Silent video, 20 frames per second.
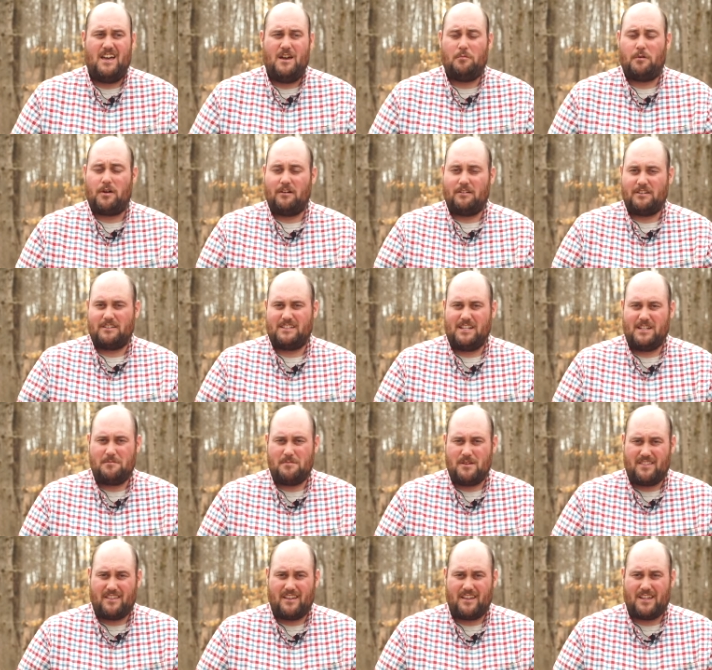we always need to
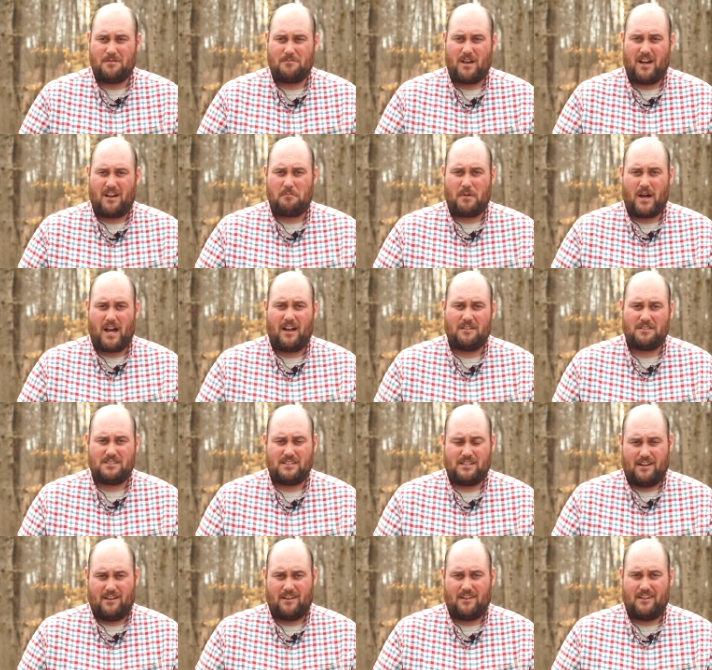be thinking about
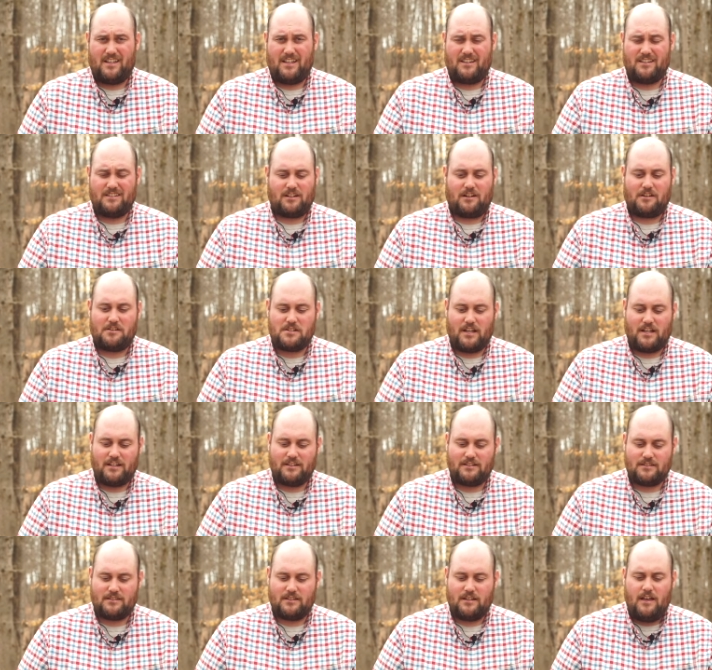biosecurity because our
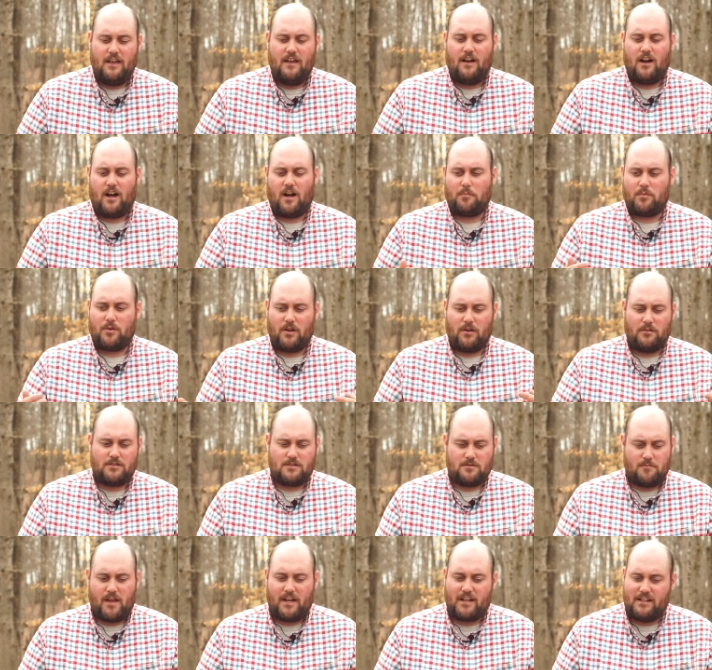chickens are prone
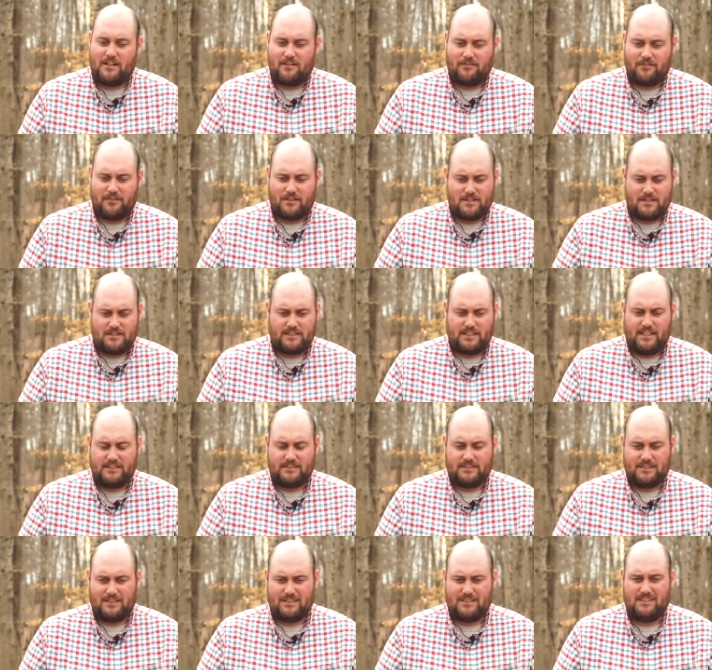to many different
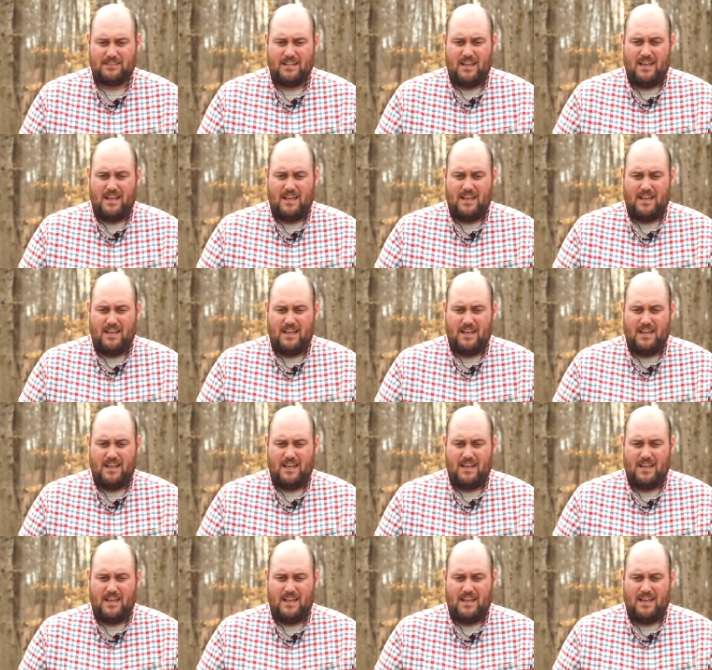diseases.